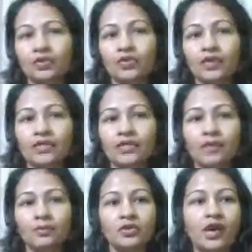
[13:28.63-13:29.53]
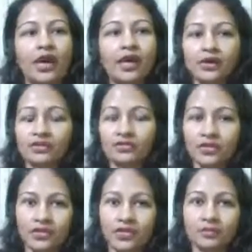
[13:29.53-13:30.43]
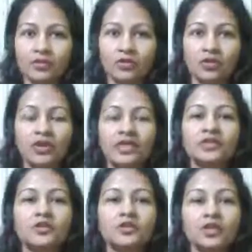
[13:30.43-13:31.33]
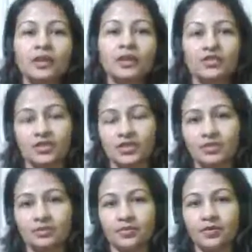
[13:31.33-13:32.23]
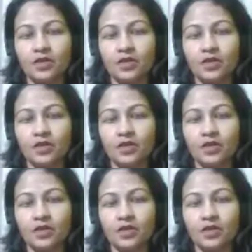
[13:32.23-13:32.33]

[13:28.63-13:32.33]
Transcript: for example, or anger, for example, or guilt or shame, for example?